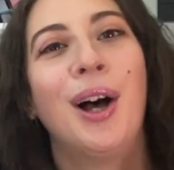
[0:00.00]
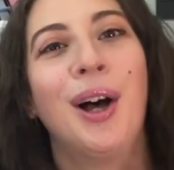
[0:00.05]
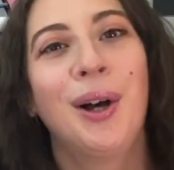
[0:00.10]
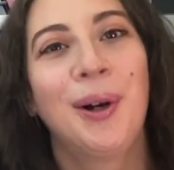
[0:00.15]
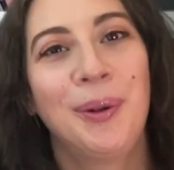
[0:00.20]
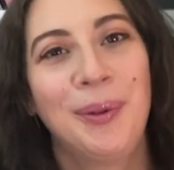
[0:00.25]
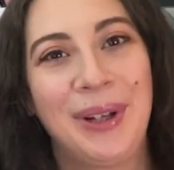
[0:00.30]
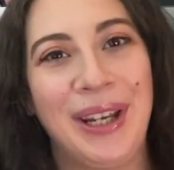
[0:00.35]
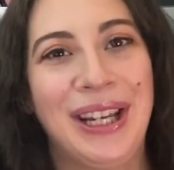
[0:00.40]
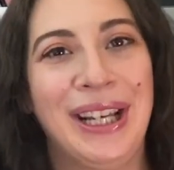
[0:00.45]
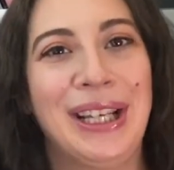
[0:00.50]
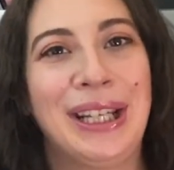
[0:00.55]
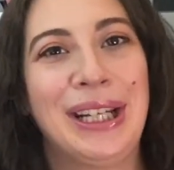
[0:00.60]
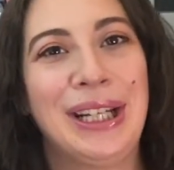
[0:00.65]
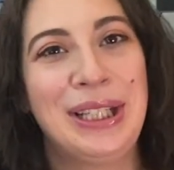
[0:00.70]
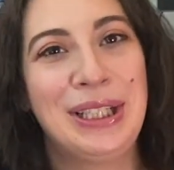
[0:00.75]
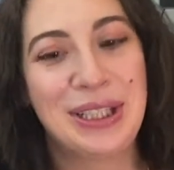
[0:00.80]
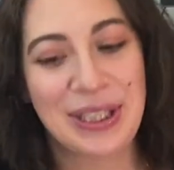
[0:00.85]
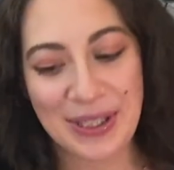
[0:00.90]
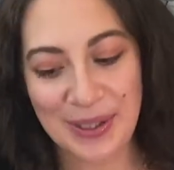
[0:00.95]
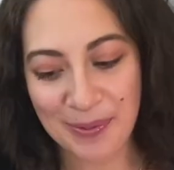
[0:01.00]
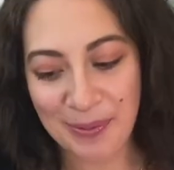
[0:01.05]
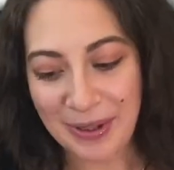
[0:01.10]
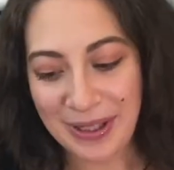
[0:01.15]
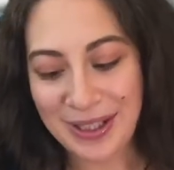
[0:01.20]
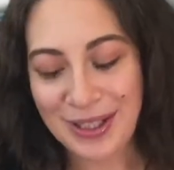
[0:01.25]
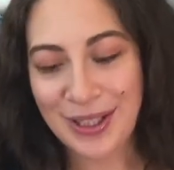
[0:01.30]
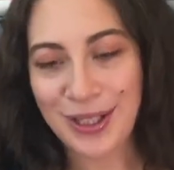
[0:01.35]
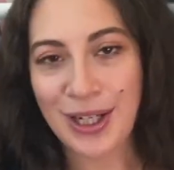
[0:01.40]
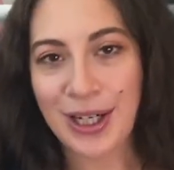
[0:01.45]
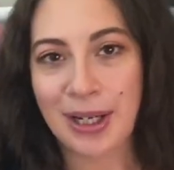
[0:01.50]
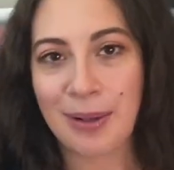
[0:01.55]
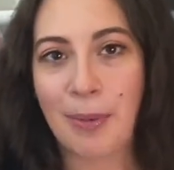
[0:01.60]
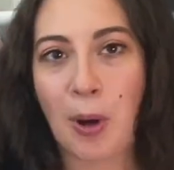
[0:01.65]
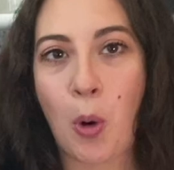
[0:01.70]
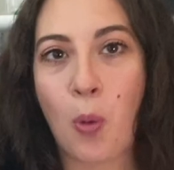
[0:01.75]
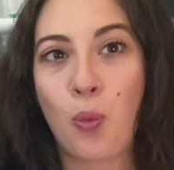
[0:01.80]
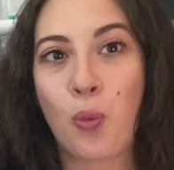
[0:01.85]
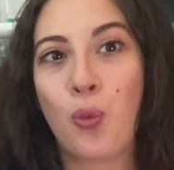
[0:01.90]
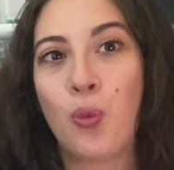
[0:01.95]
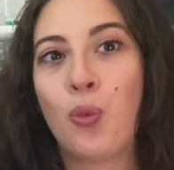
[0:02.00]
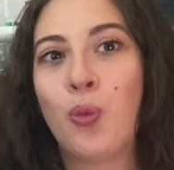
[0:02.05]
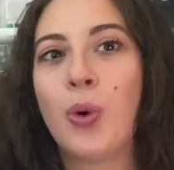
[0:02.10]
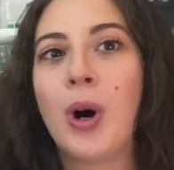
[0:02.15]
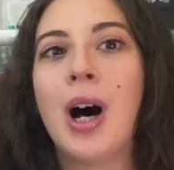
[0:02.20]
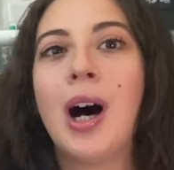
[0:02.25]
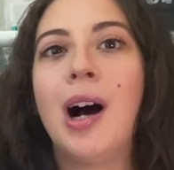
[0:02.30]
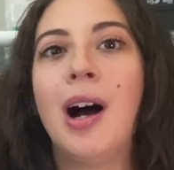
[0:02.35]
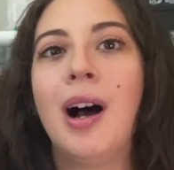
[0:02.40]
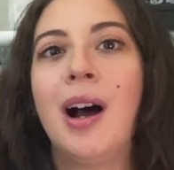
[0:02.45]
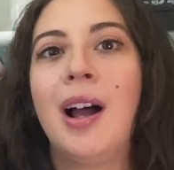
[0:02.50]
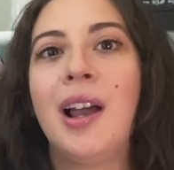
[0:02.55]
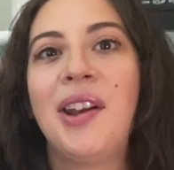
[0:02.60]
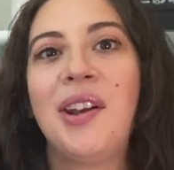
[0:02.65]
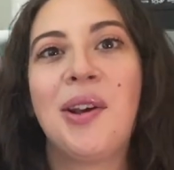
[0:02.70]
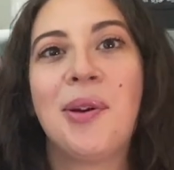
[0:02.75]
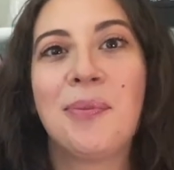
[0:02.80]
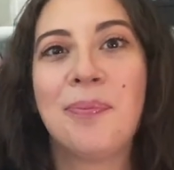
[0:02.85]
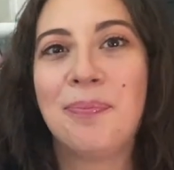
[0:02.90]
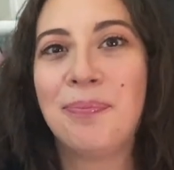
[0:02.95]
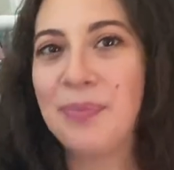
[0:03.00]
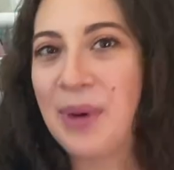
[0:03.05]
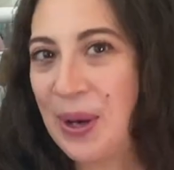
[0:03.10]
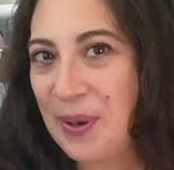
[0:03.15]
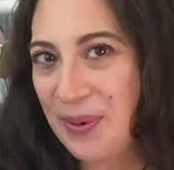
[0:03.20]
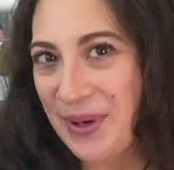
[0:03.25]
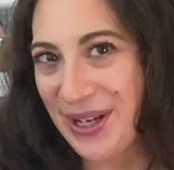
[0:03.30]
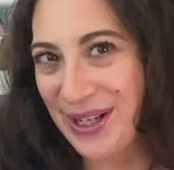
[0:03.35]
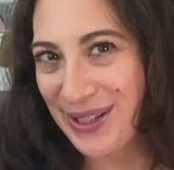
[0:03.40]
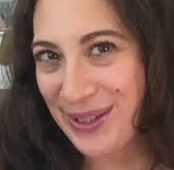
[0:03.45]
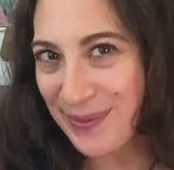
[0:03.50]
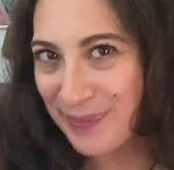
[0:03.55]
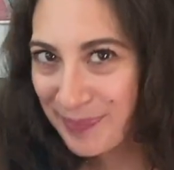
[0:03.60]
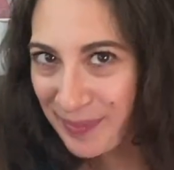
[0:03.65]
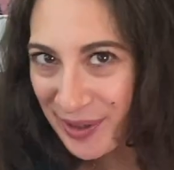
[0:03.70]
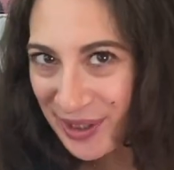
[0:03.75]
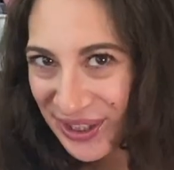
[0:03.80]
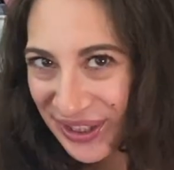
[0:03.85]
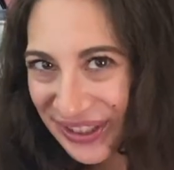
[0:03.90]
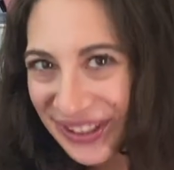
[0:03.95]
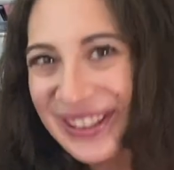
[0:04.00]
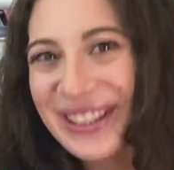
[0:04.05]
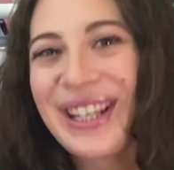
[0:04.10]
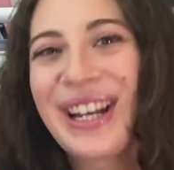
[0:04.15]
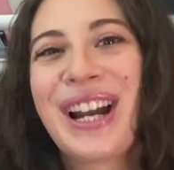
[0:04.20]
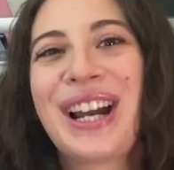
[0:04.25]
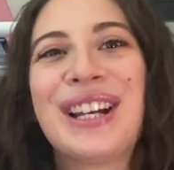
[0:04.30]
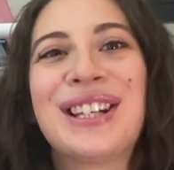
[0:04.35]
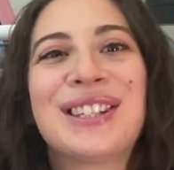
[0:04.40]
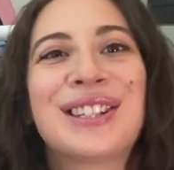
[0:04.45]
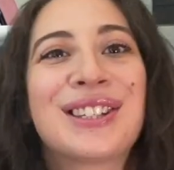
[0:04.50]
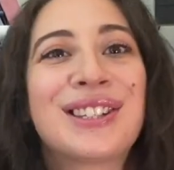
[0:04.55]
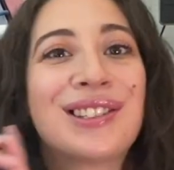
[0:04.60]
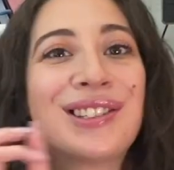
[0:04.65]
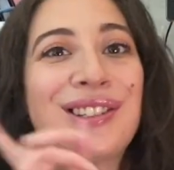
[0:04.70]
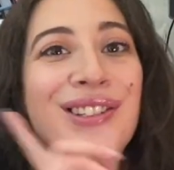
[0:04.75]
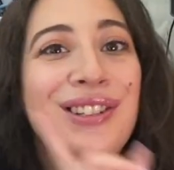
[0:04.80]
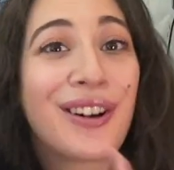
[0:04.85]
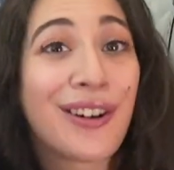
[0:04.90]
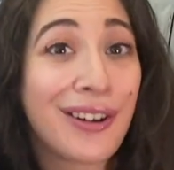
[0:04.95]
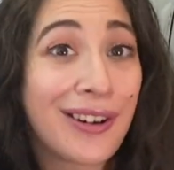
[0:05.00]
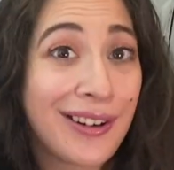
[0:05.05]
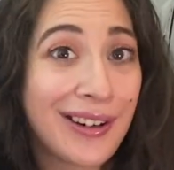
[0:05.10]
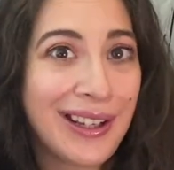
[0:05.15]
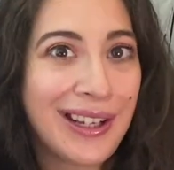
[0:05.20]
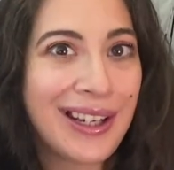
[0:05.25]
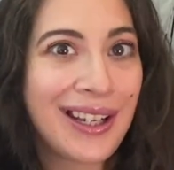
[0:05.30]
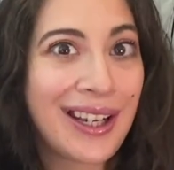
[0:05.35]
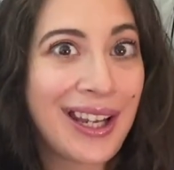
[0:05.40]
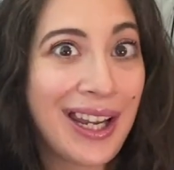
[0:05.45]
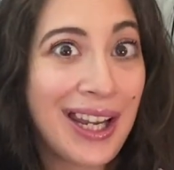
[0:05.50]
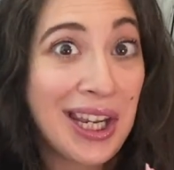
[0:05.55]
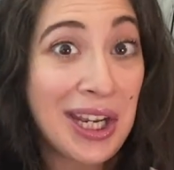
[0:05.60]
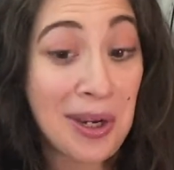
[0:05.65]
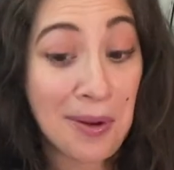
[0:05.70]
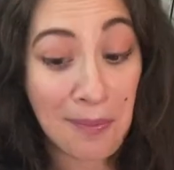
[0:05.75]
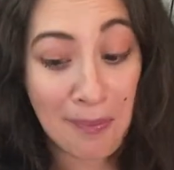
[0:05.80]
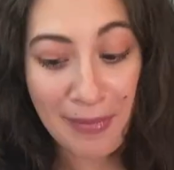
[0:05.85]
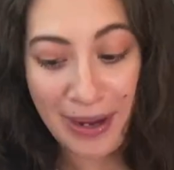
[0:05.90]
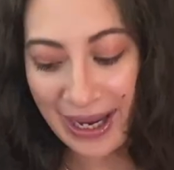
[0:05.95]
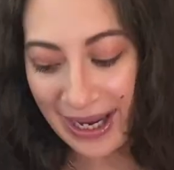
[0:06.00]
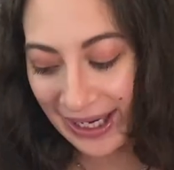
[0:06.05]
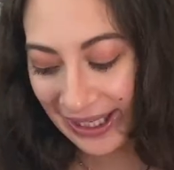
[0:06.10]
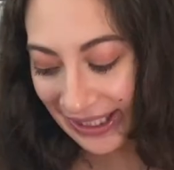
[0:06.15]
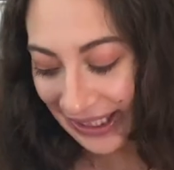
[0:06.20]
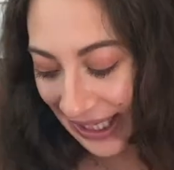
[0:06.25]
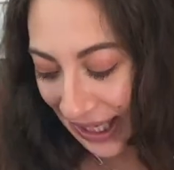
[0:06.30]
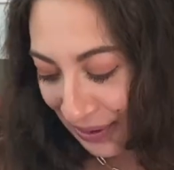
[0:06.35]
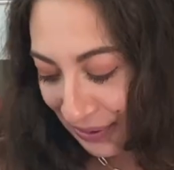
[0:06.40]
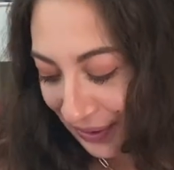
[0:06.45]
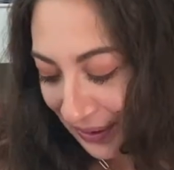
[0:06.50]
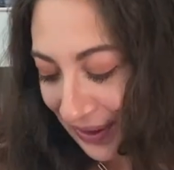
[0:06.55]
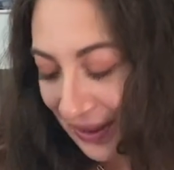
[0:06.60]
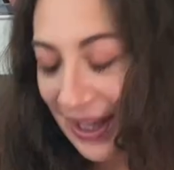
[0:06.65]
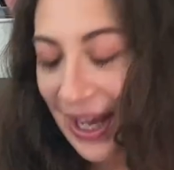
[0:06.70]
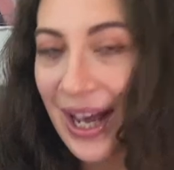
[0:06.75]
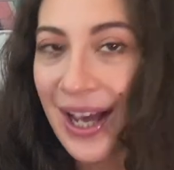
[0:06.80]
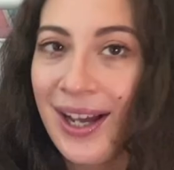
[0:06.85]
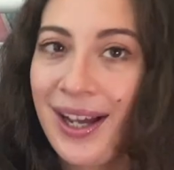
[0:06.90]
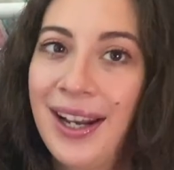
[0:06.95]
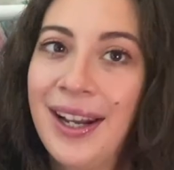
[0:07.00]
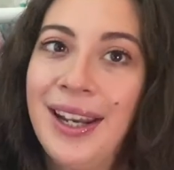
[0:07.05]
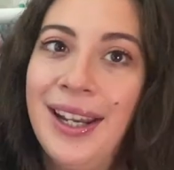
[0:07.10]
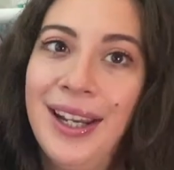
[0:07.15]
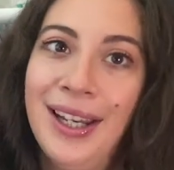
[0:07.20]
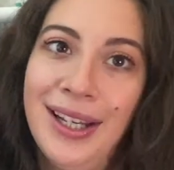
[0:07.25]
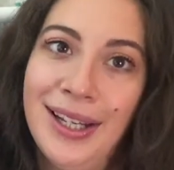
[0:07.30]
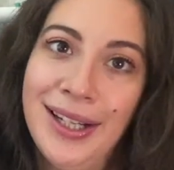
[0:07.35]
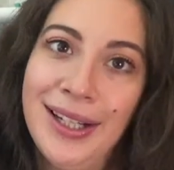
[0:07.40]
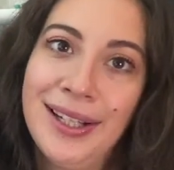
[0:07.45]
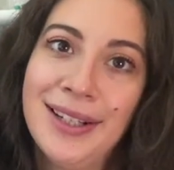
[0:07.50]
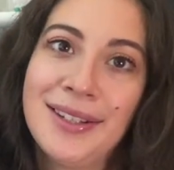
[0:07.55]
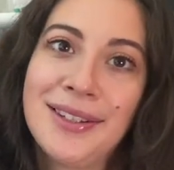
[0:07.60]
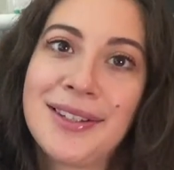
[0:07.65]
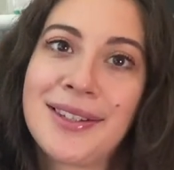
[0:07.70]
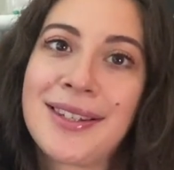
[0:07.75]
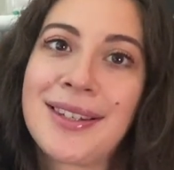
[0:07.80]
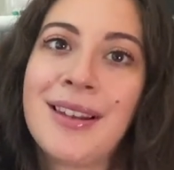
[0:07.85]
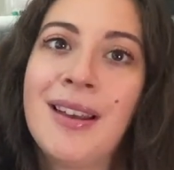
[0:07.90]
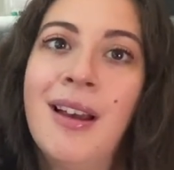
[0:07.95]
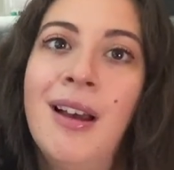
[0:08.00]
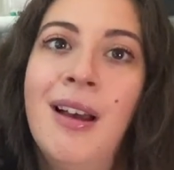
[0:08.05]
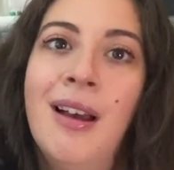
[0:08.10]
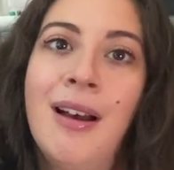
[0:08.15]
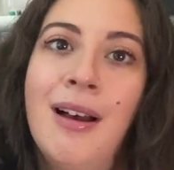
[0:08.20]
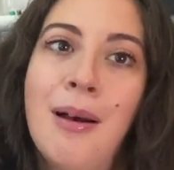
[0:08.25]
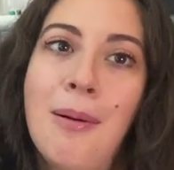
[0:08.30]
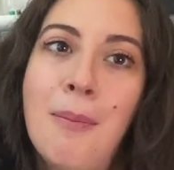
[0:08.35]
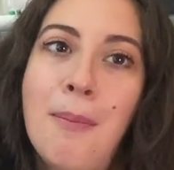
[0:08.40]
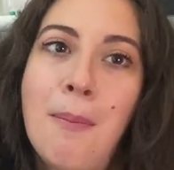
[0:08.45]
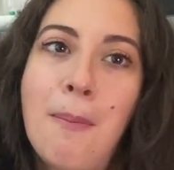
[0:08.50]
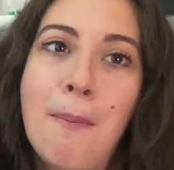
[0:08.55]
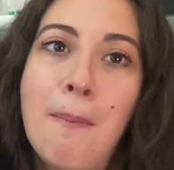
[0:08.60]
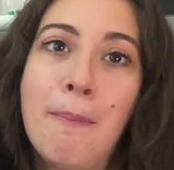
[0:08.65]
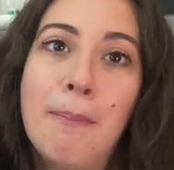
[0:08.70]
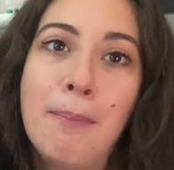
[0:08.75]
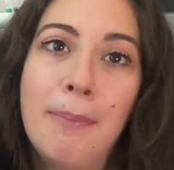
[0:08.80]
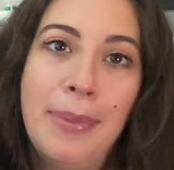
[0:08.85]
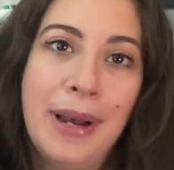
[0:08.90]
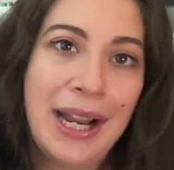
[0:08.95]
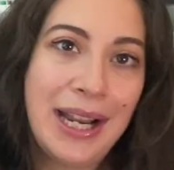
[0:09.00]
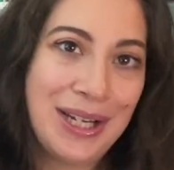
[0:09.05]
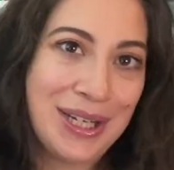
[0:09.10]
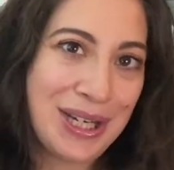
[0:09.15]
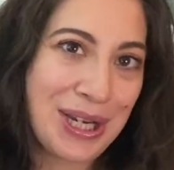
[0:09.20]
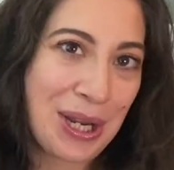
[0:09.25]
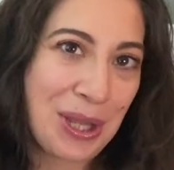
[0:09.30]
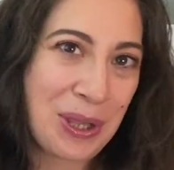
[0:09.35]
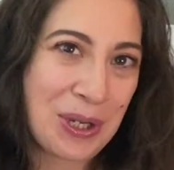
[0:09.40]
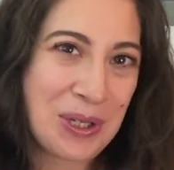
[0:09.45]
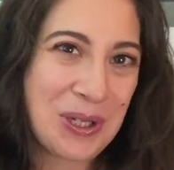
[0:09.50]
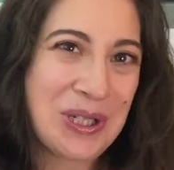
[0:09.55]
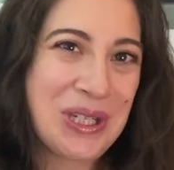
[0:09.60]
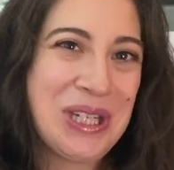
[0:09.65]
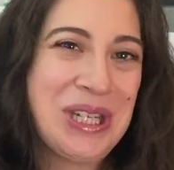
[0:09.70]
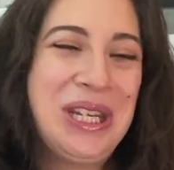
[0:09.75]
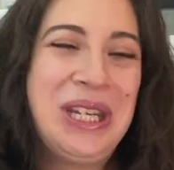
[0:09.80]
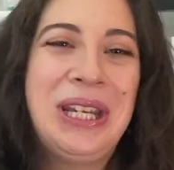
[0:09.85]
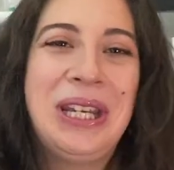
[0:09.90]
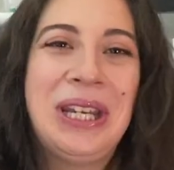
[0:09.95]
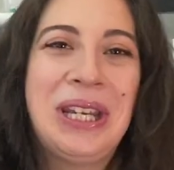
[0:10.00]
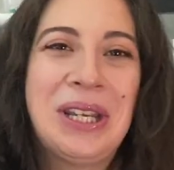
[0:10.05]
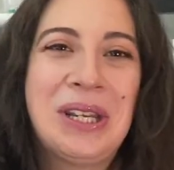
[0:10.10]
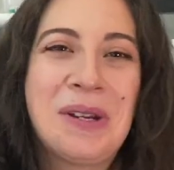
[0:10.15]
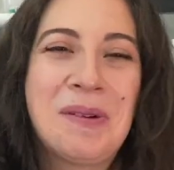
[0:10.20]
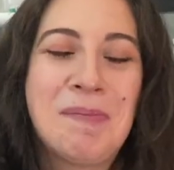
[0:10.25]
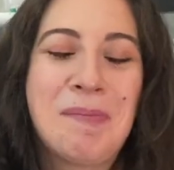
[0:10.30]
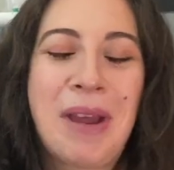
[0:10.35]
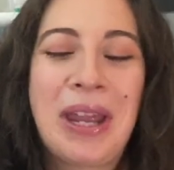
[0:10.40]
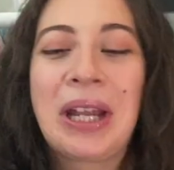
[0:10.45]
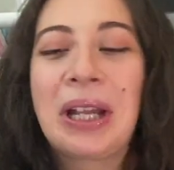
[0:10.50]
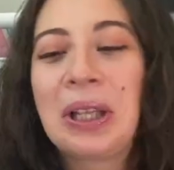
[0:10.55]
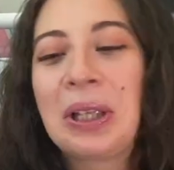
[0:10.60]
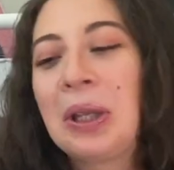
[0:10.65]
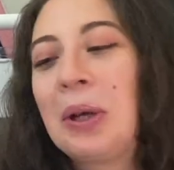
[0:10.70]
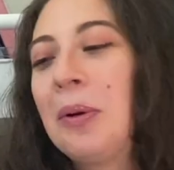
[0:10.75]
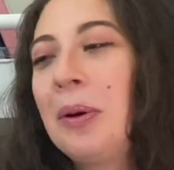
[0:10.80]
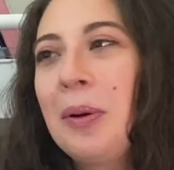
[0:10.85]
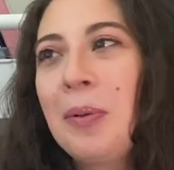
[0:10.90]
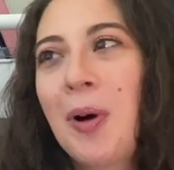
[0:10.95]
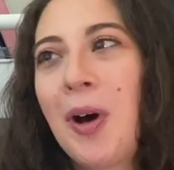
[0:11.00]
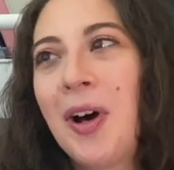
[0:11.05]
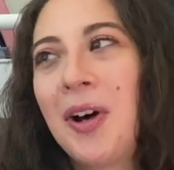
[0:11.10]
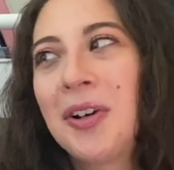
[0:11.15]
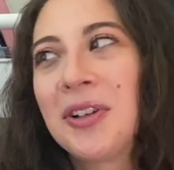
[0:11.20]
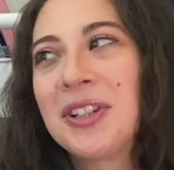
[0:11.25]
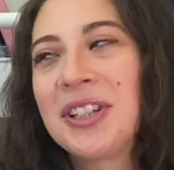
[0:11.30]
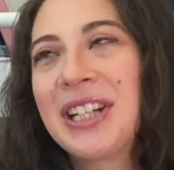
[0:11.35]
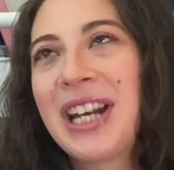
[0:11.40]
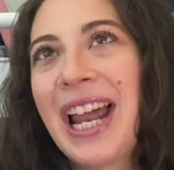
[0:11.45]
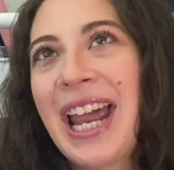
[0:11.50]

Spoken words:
Okay, and I just wanted to talk about one bonus book that I started in May, and that is Binding 13 by Chloe Walsh.